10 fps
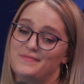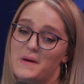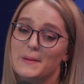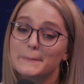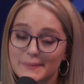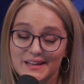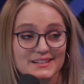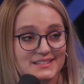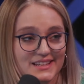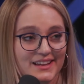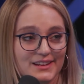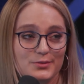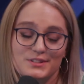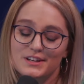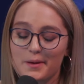a mean dig. You
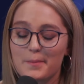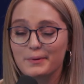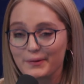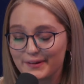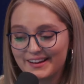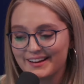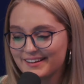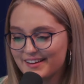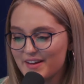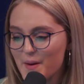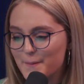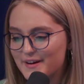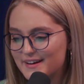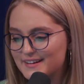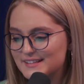want to talk about bullying? But